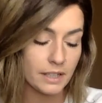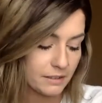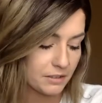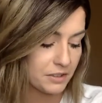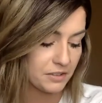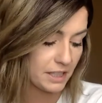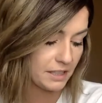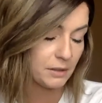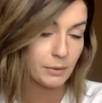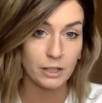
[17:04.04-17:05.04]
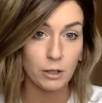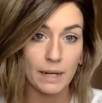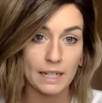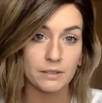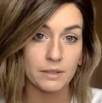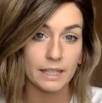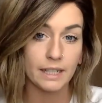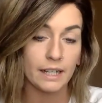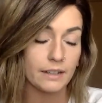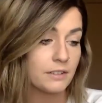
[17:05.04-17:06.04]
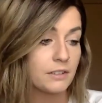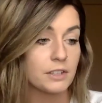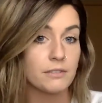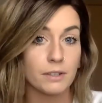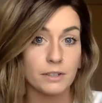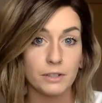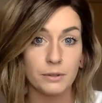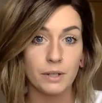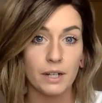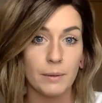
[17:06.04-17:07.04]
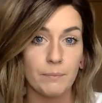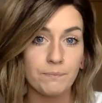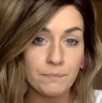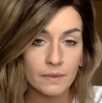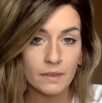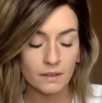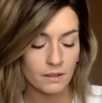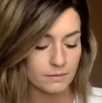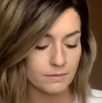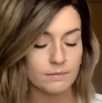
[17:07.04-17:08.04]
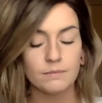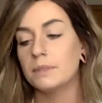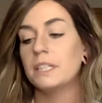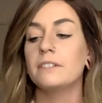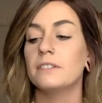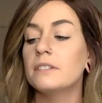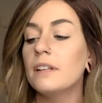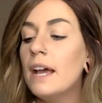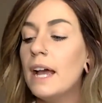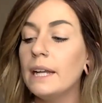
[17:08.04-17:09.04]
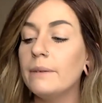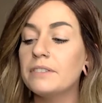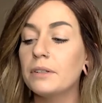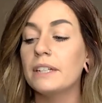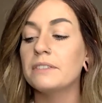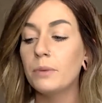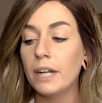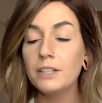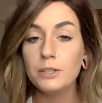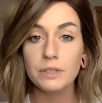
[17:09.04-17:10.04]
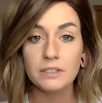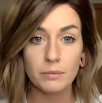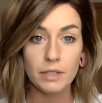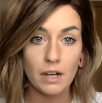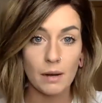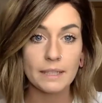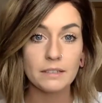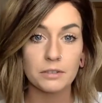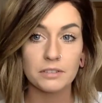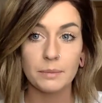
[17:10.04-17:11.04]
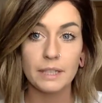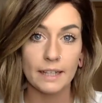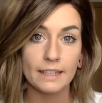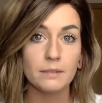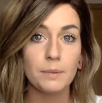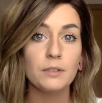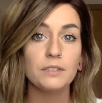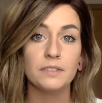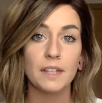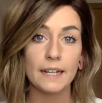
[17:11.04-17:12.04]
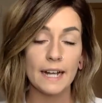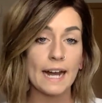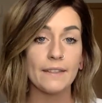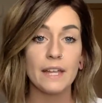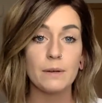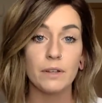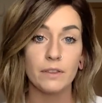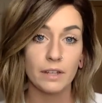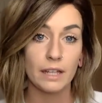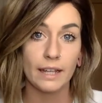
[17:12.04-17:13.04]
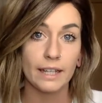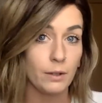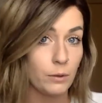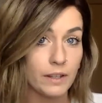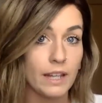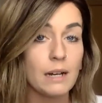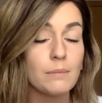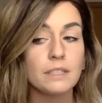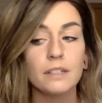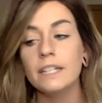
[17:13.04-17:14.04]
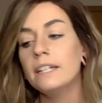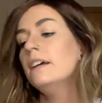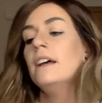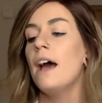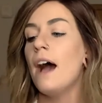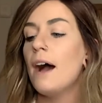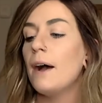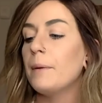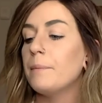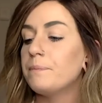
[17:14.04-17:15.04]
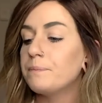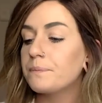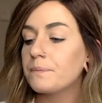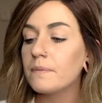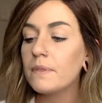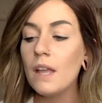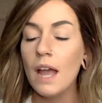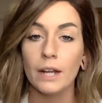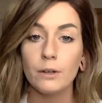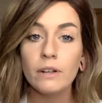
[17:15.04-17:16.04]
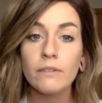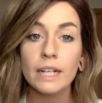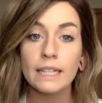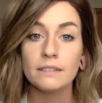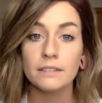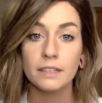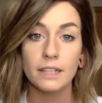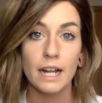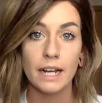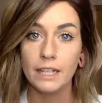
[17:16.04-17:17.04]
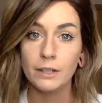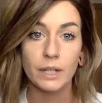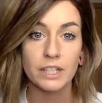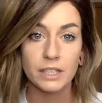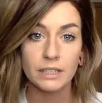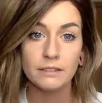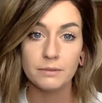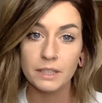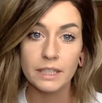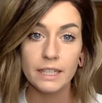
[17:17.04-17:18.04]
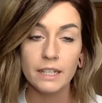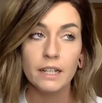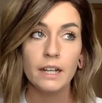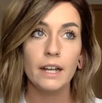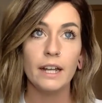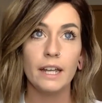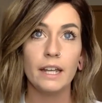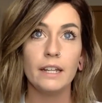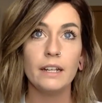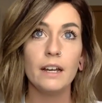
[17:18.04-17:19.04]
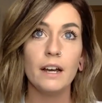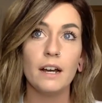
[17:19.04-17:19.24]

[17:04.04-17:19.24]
it, so it's just an easy way to go back to it and search for new potentials. Anyways, okay, so what I do when somebody comments or somebody likes the post is I add them whether they like it or they comment on it. I don't ever answer any questions really in